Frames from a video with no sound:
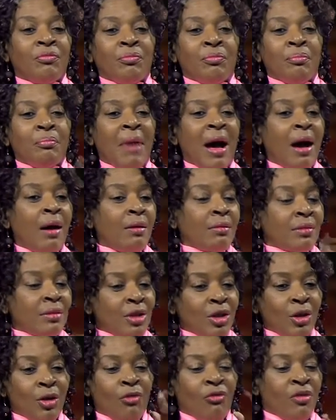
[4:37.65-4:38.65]
mouth,
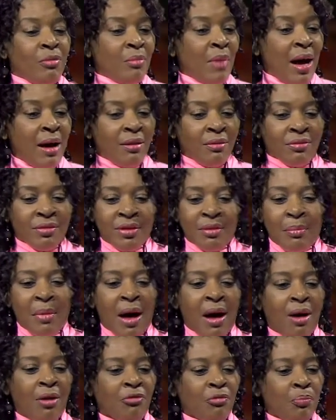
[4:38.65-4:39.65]
you know, from mouth to
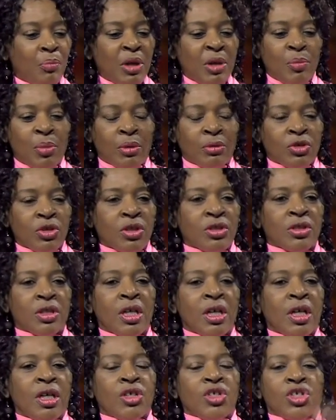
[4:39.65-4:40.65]
mouth, people just
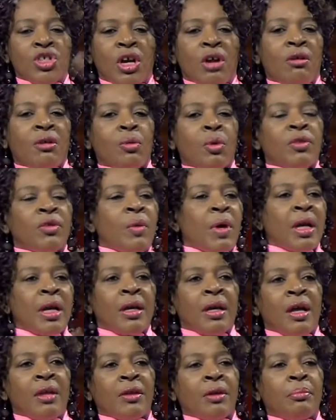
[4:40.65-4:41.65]
sharing with one
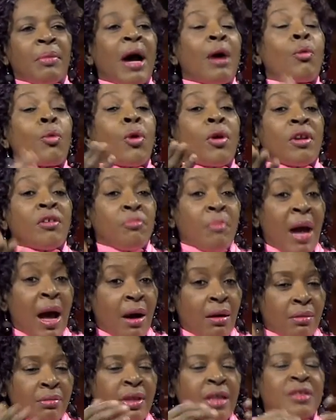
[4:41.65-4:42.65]
another by word of
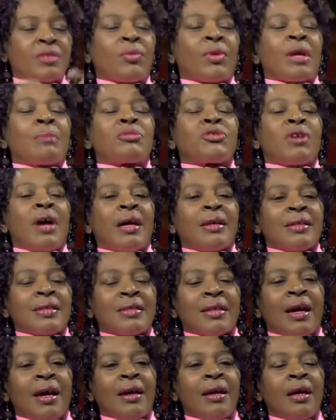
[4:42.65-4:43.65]
mouth. That's what I'm trying to
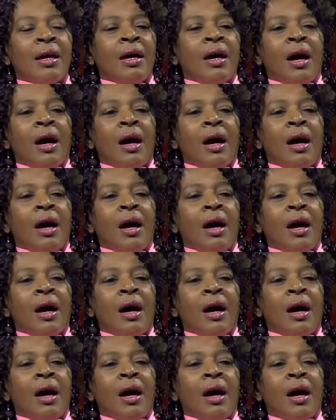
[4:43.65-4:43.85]
say.